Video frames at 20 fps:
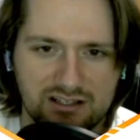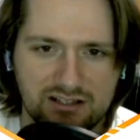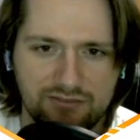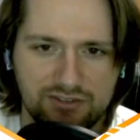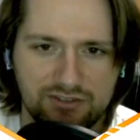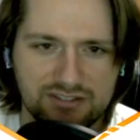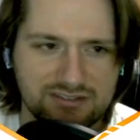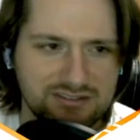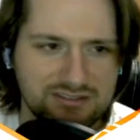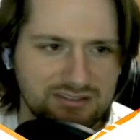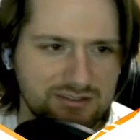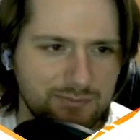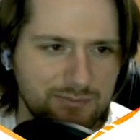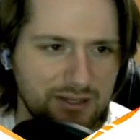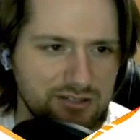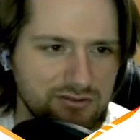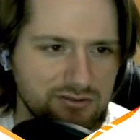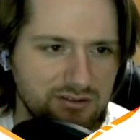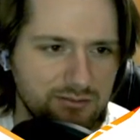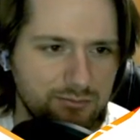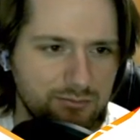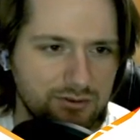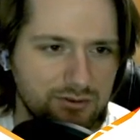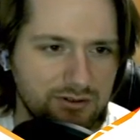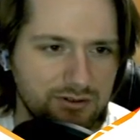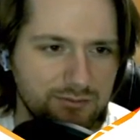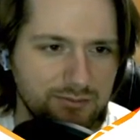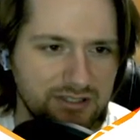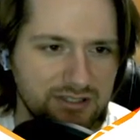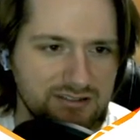This is especially
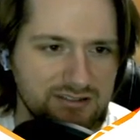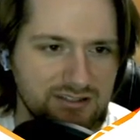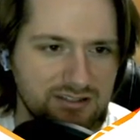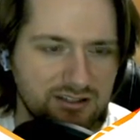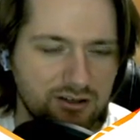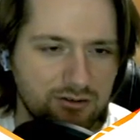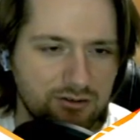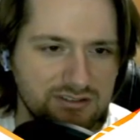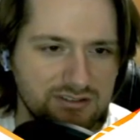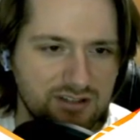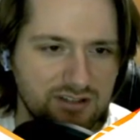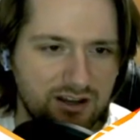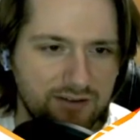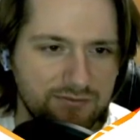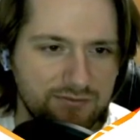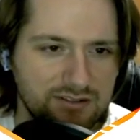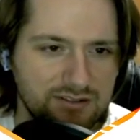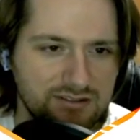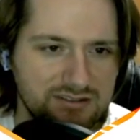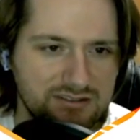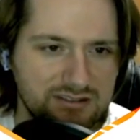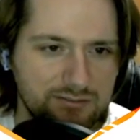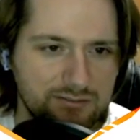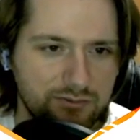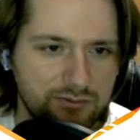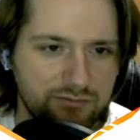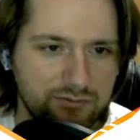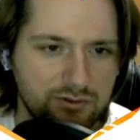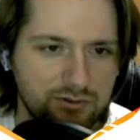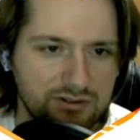important because the code is often
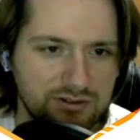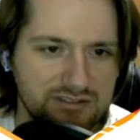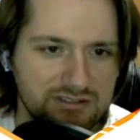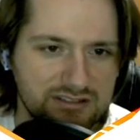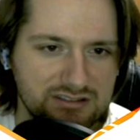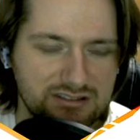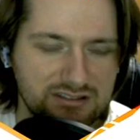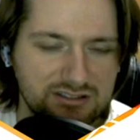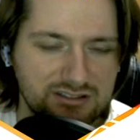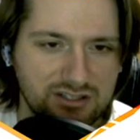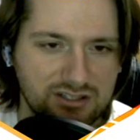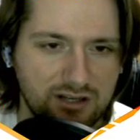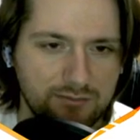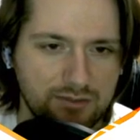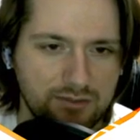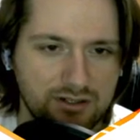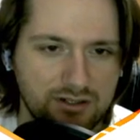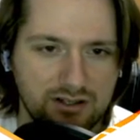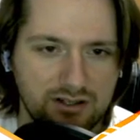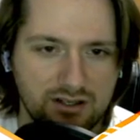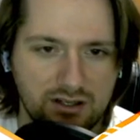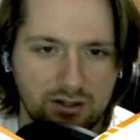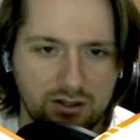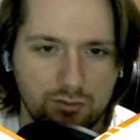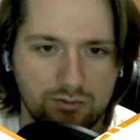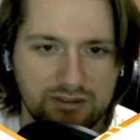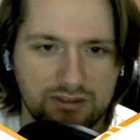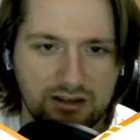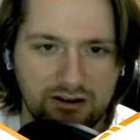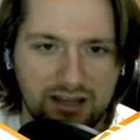simple 4 or 6-digit number.
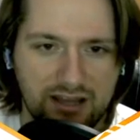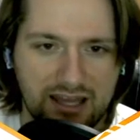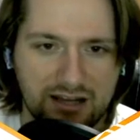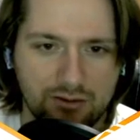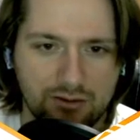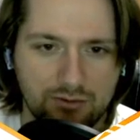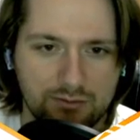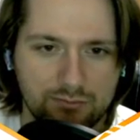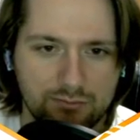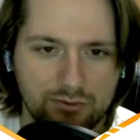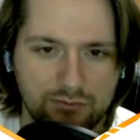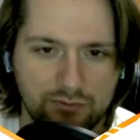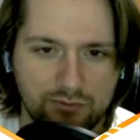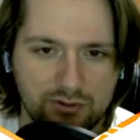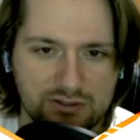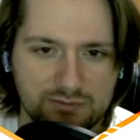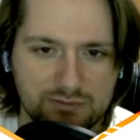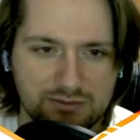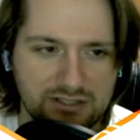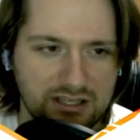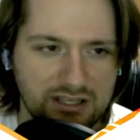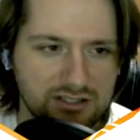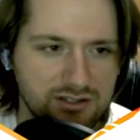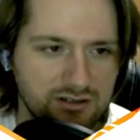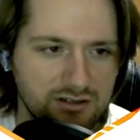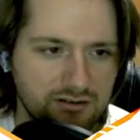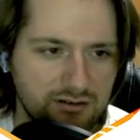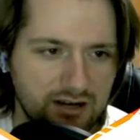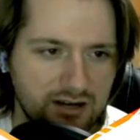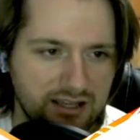Without adequate brute force
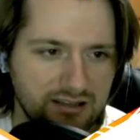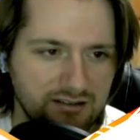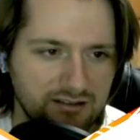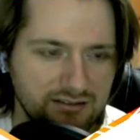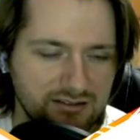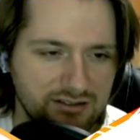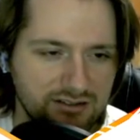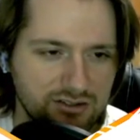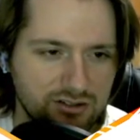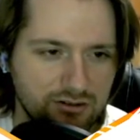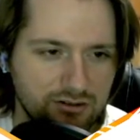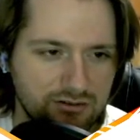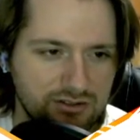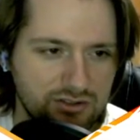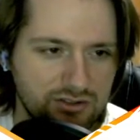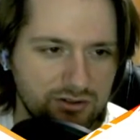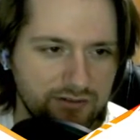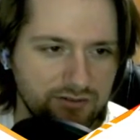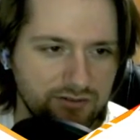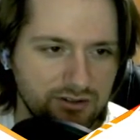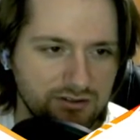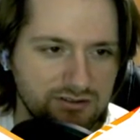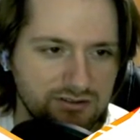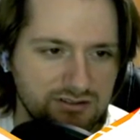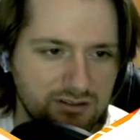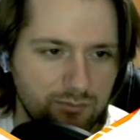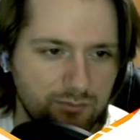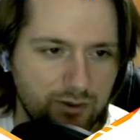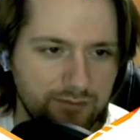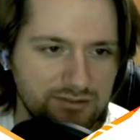protection, cracking such code is trivial.
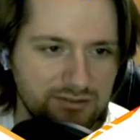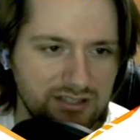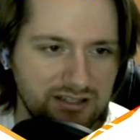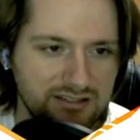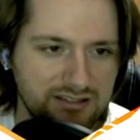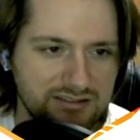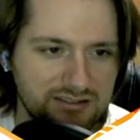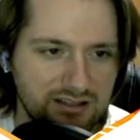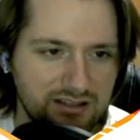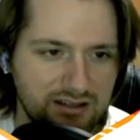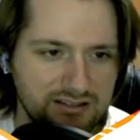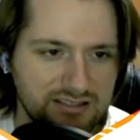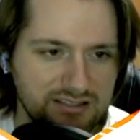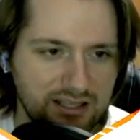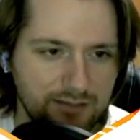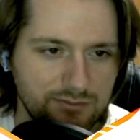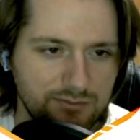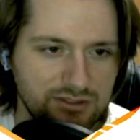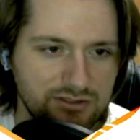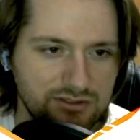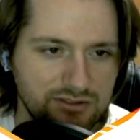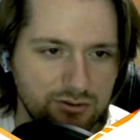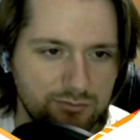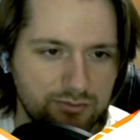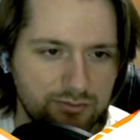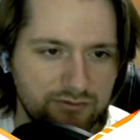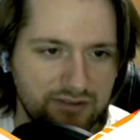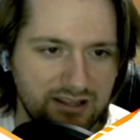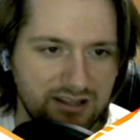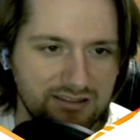Some websites attempt to
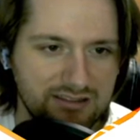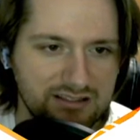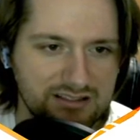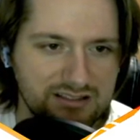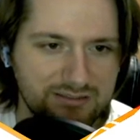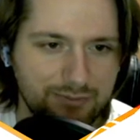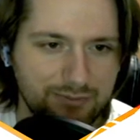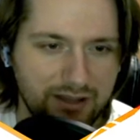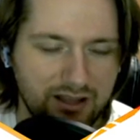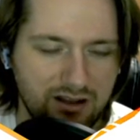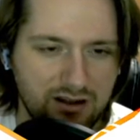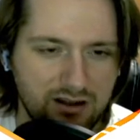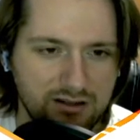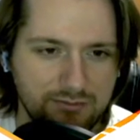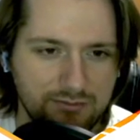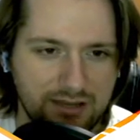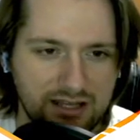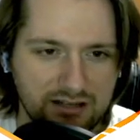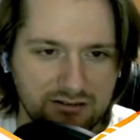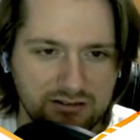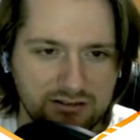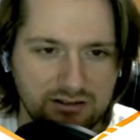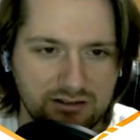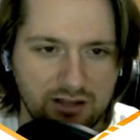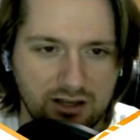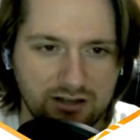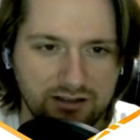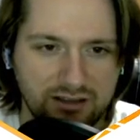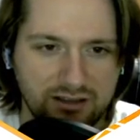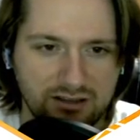prevent this by automatically
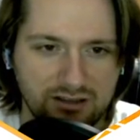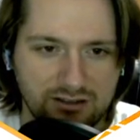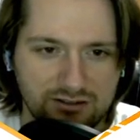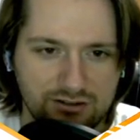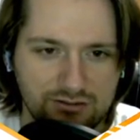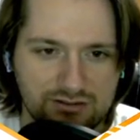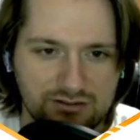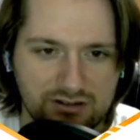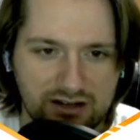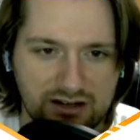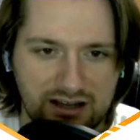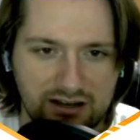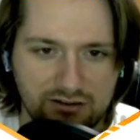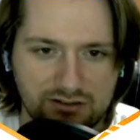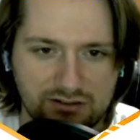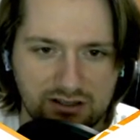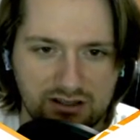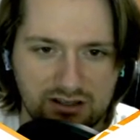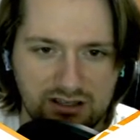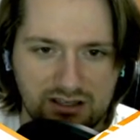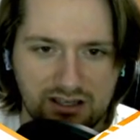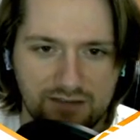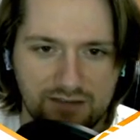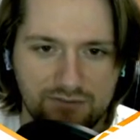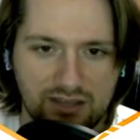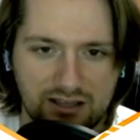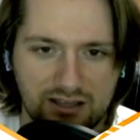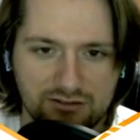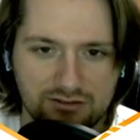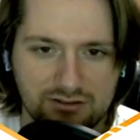logging a user out if
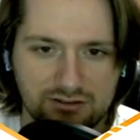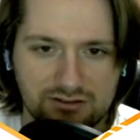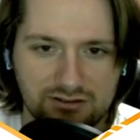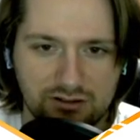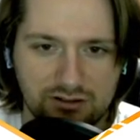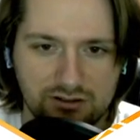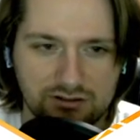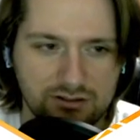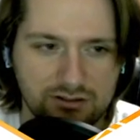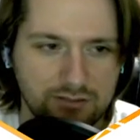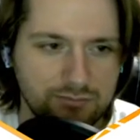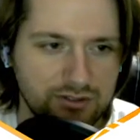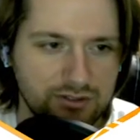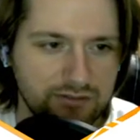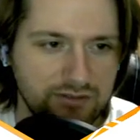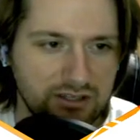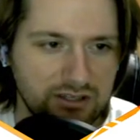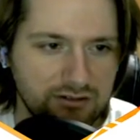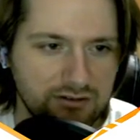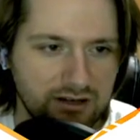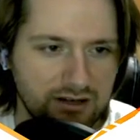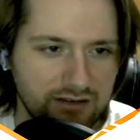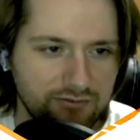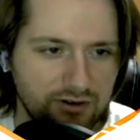they enter a certain number of incorrect